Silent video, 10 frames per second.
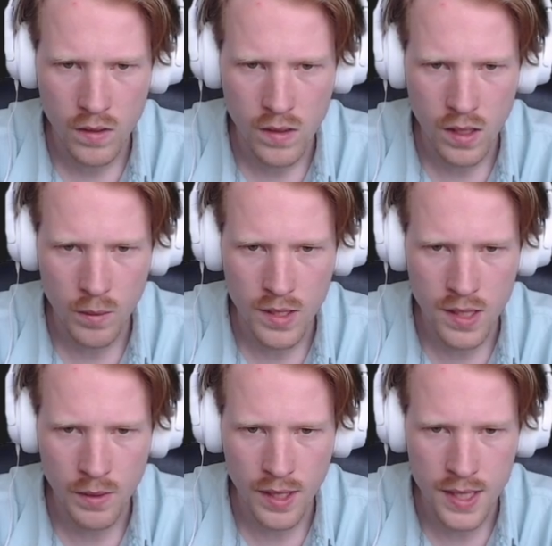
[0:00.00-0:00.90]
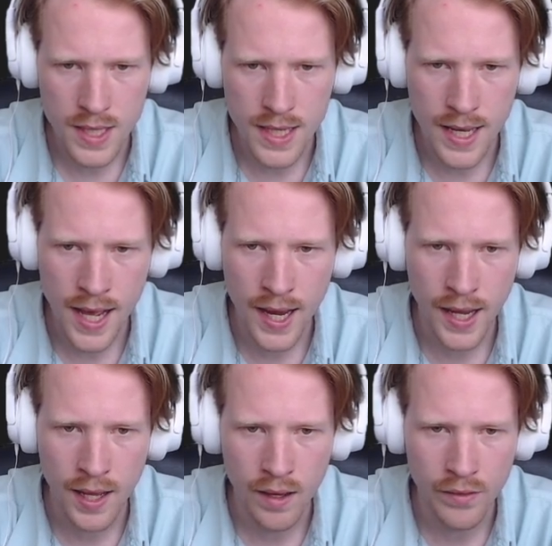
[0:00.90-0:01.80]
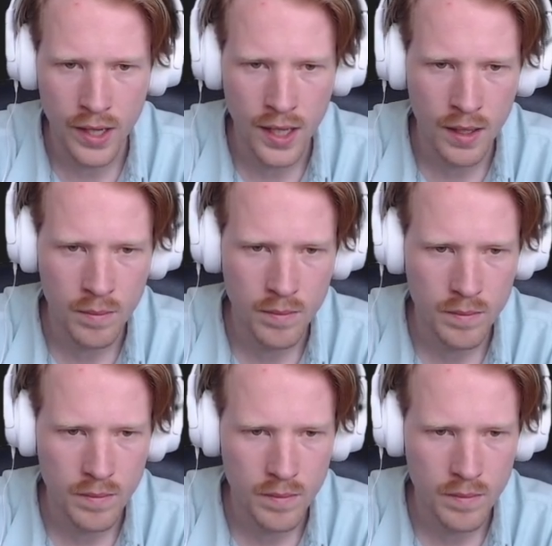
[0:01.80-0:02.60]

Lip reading: This is going to be something that does not have a name.